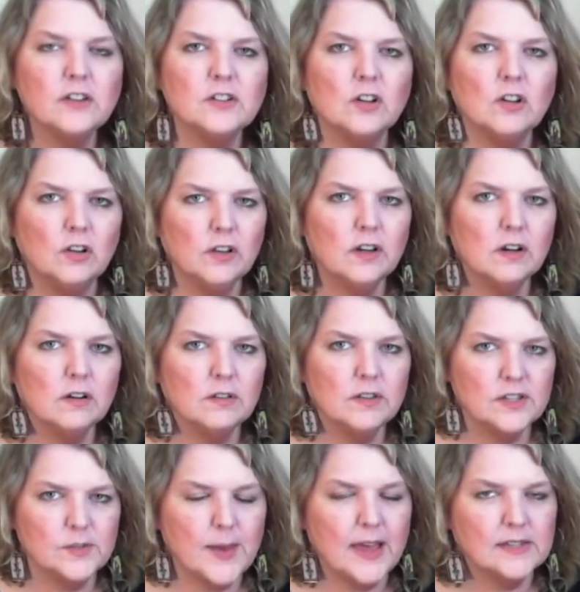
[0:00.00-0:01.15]
clear
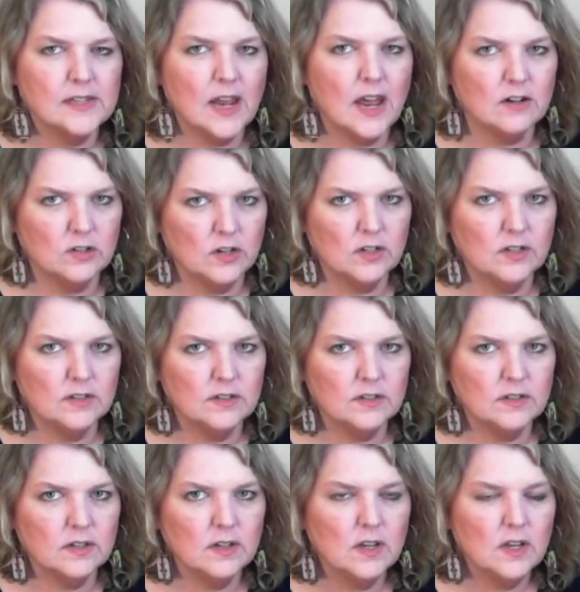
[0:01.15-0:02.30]
these past actions.
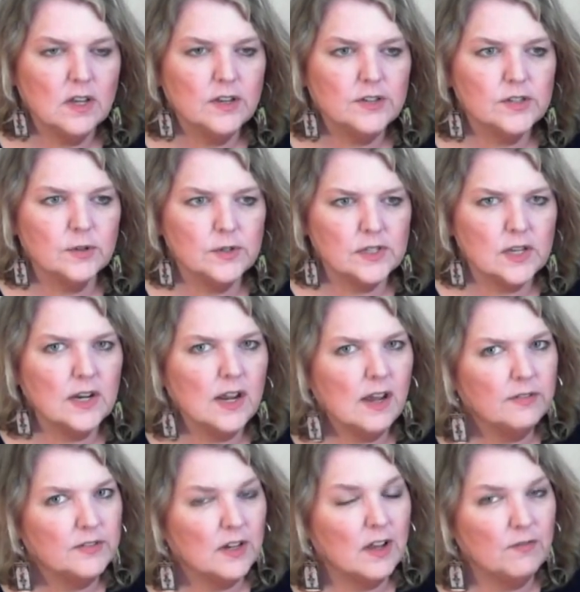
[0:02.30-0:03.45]
So he's going to have
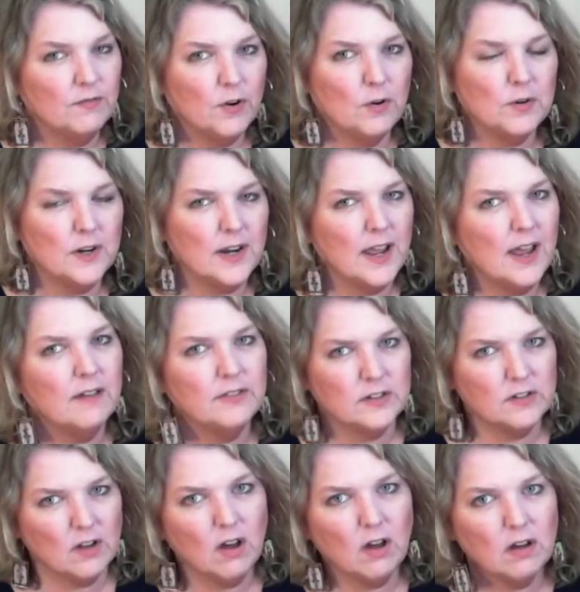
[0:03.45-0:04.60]
to come forward and have the
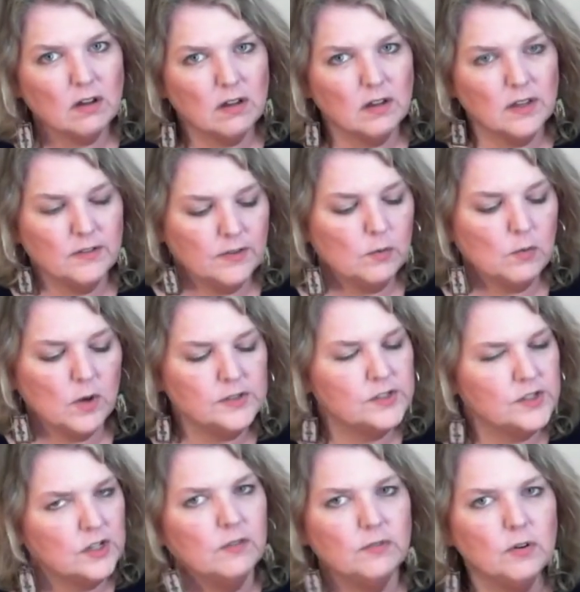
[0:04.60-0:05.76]
talk, if he wants
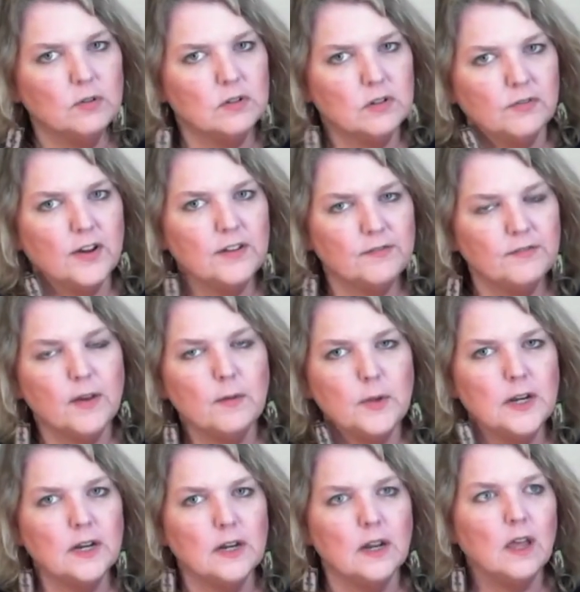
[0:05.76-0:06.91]
to come forward to Divine
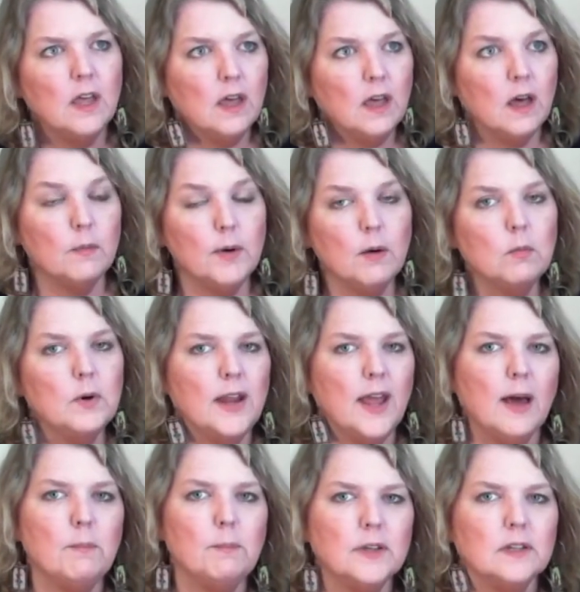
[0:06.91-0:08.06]
Feminine, about what
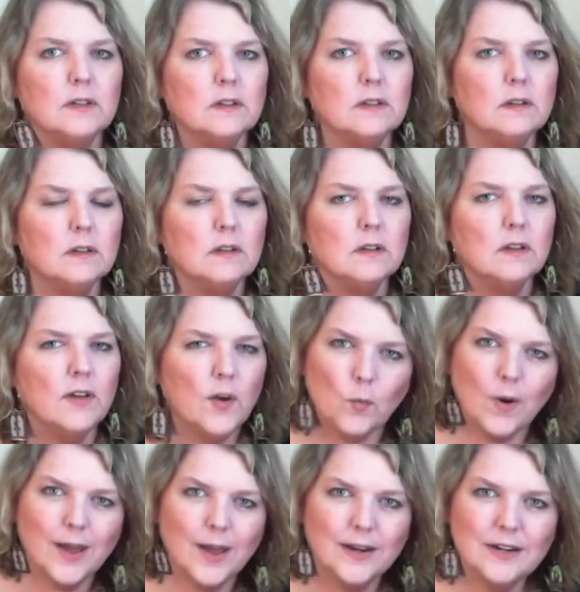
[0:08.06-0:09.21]
happened.
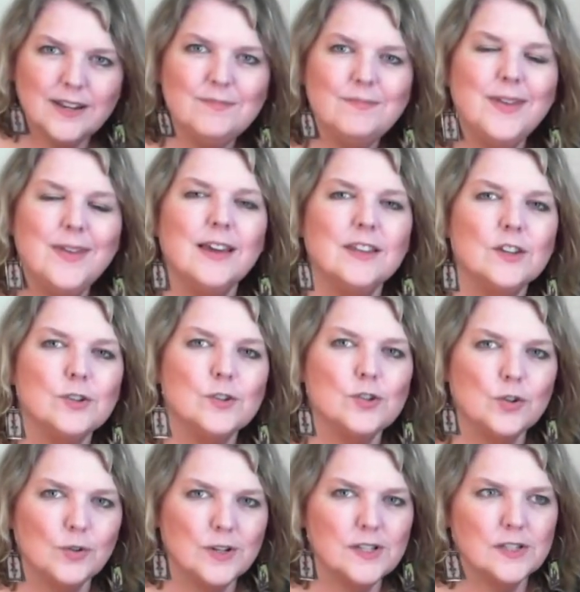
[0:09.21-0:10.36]
Why did he make those
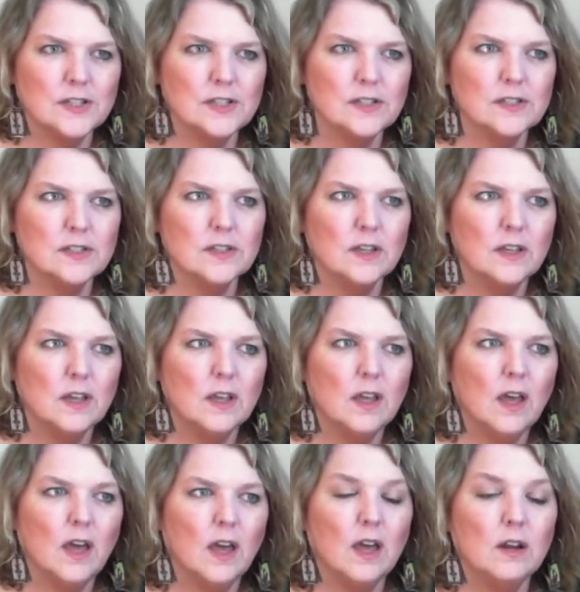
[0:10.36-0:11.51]
choices?
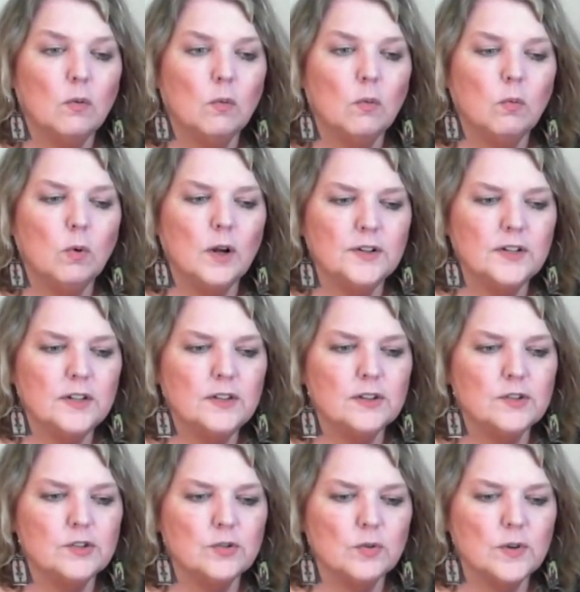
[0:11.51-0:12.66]
And what did
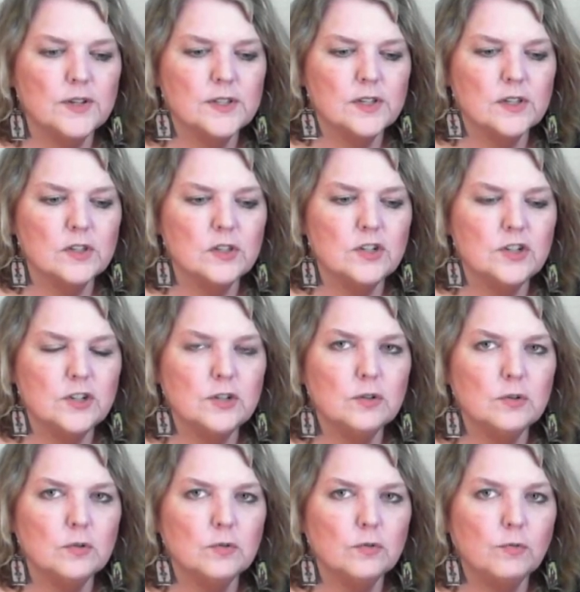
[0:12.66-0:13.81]
those choices
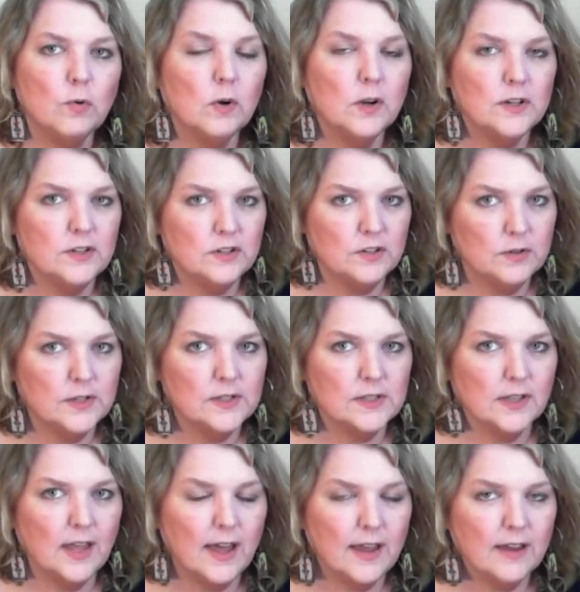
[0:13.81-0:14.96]
do for and to his
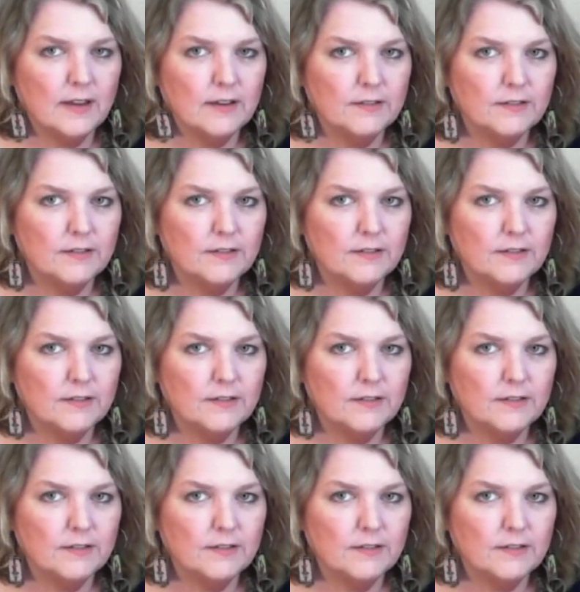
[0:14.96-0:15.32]
life?